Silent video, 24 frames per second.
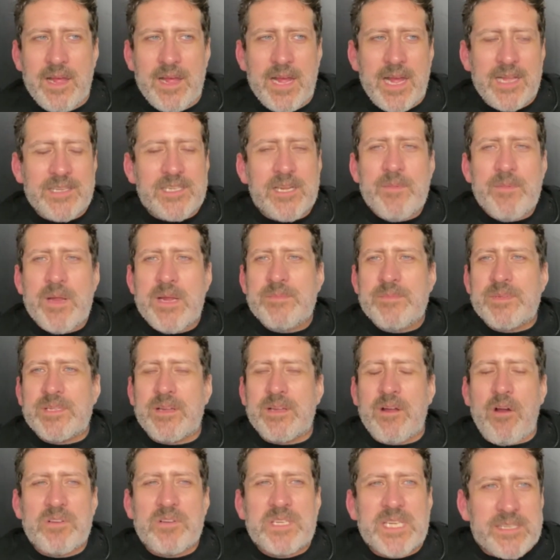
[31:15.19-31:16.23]
And sometimes
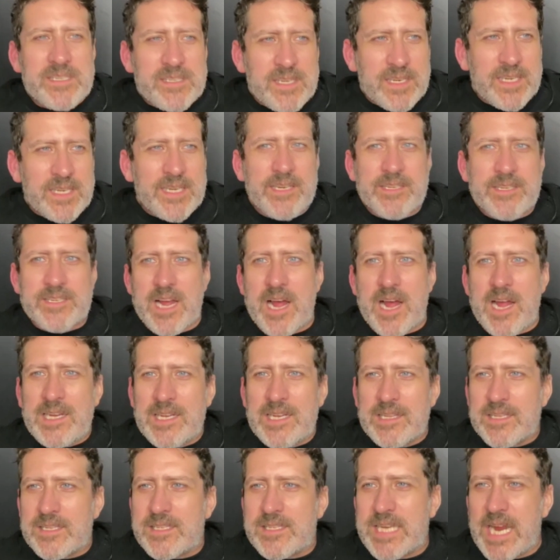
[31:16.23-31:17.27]
artistically designed
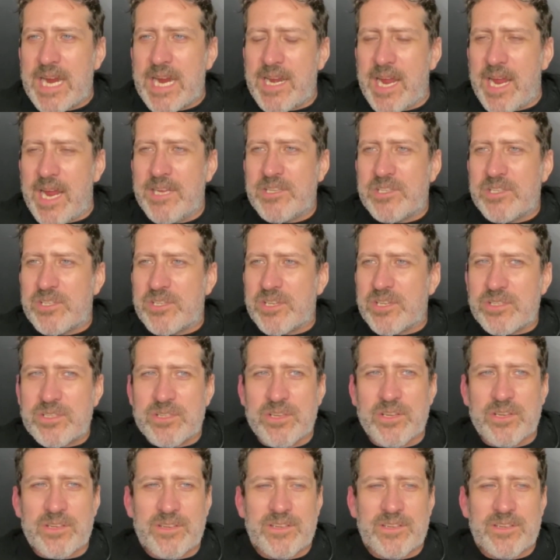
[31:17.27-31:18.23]
in this day and age just